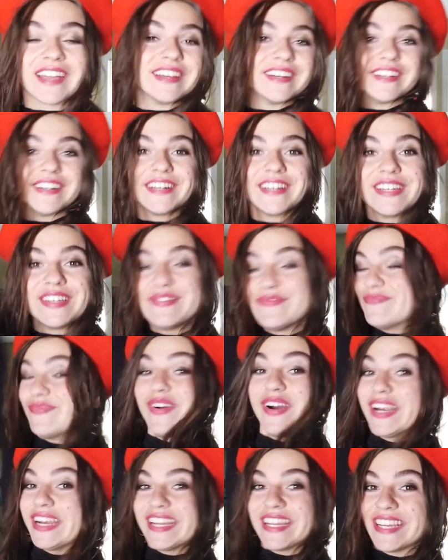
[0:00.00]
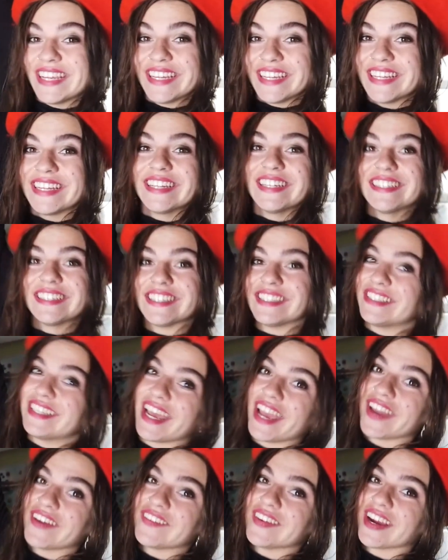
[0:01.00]
Good morning!
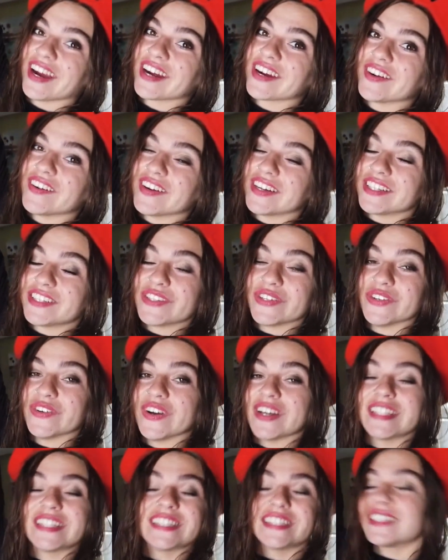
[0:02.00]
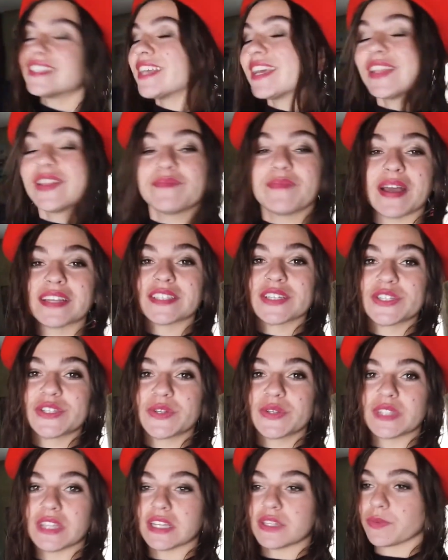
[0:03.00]
Today we are going to Salem,
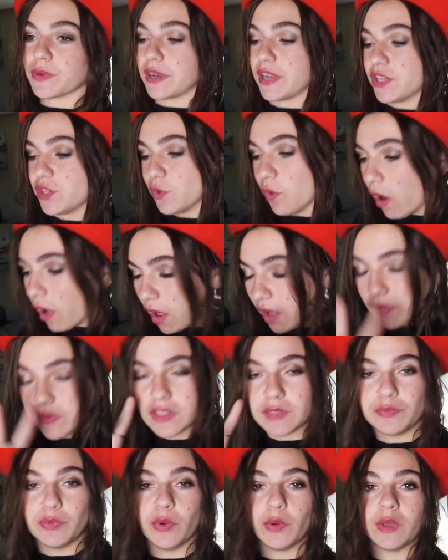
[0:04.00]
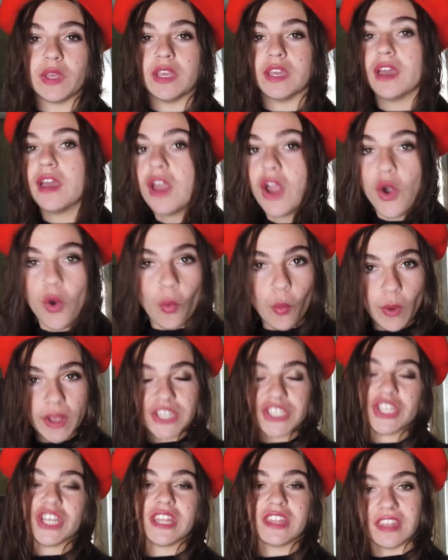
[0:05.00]
Massachusetts. We're going to do all the spooky,
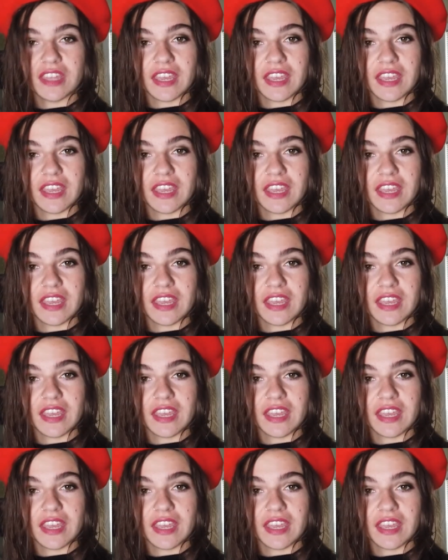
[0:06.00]
witchy